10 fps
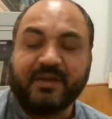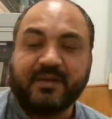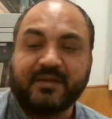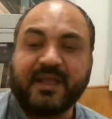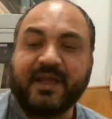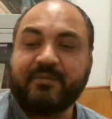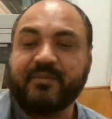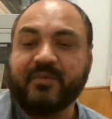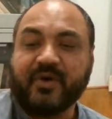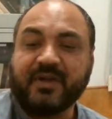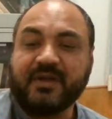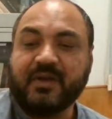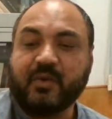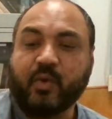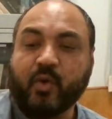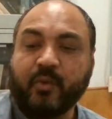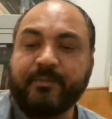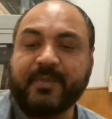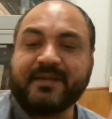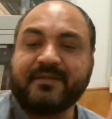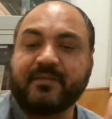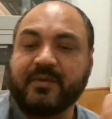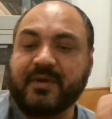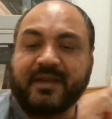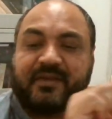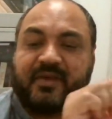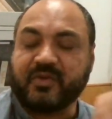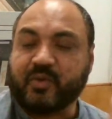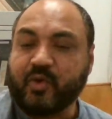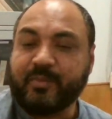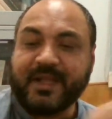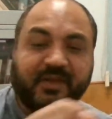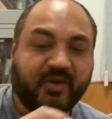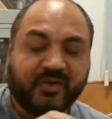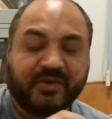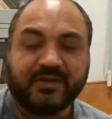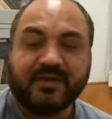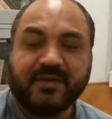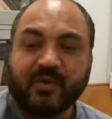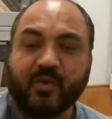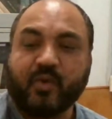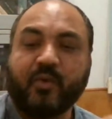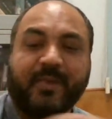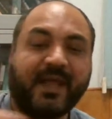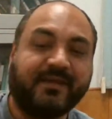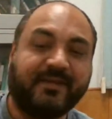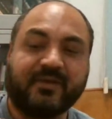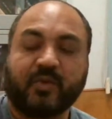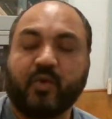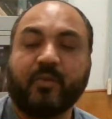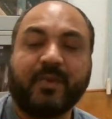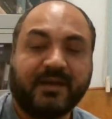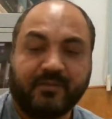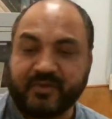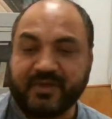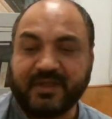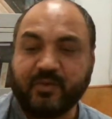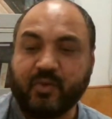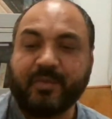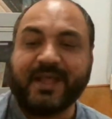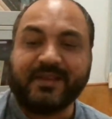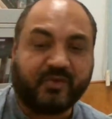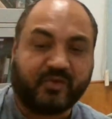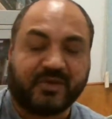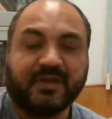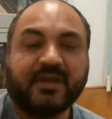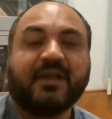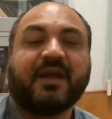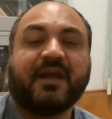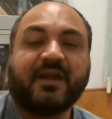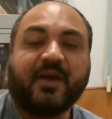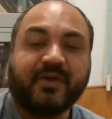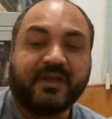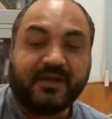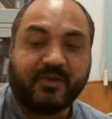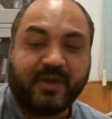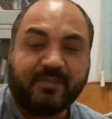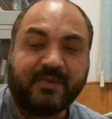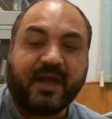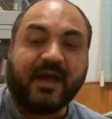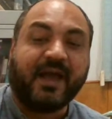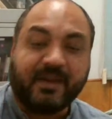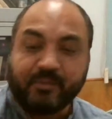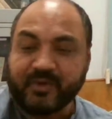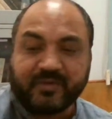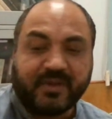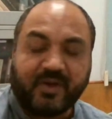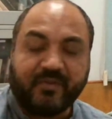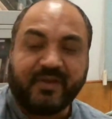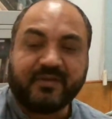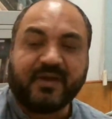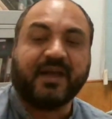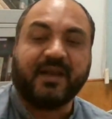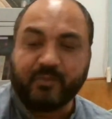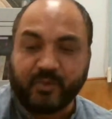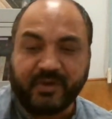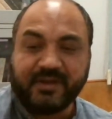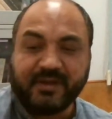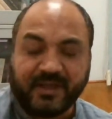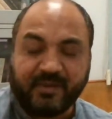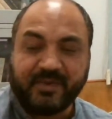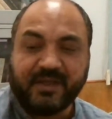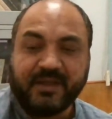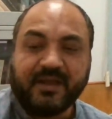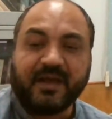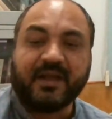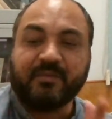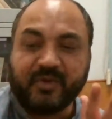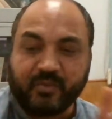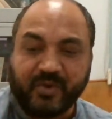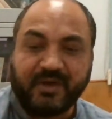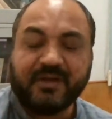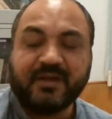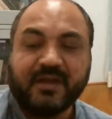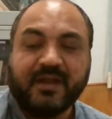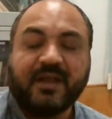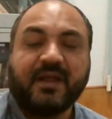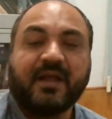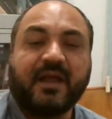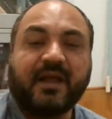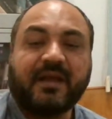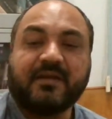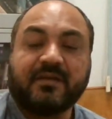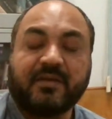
They have got it globe plus ization, globalization. Global was there, globalization, and now here you have alam was there always. Alam word in Arabic. Alam means world, and